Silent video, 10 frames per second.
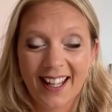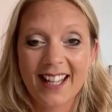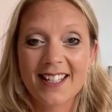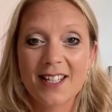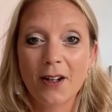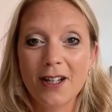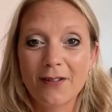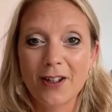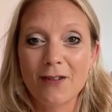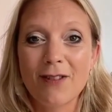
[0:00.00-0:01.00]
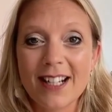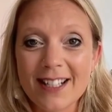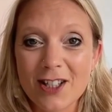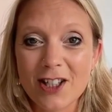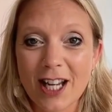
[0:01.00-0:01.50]
inside of you,
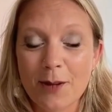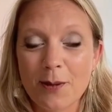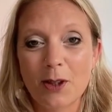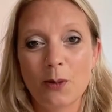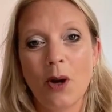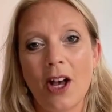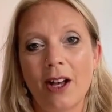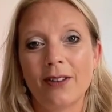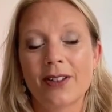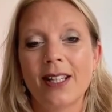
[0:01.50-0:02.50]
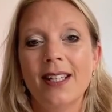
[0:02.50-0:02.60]
ready to share with the world.